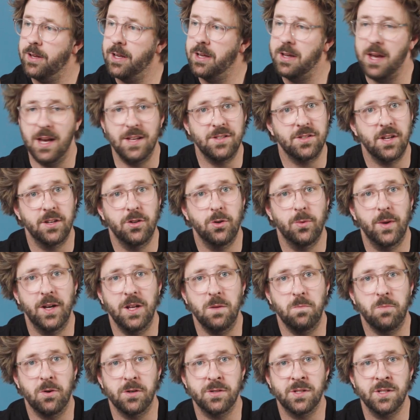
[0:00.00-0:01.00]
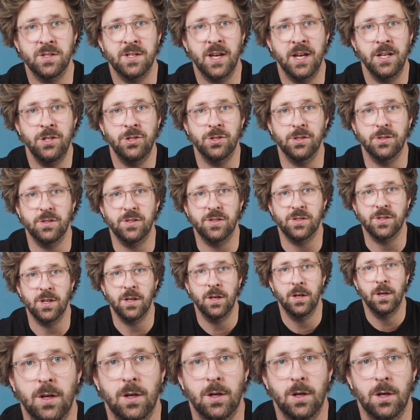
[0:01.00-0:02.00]
in case I do any presentations,
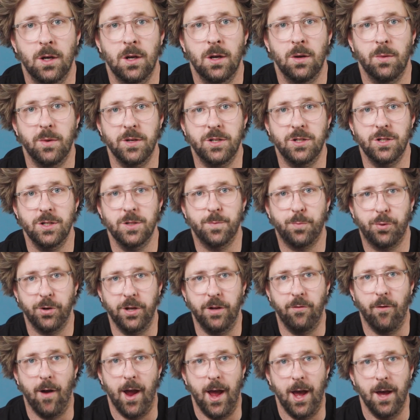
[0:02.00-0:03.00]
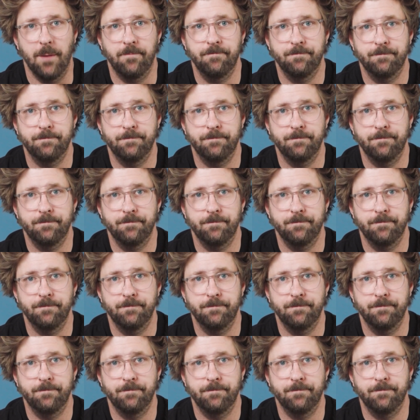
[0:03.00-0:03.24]
which is pretty rare.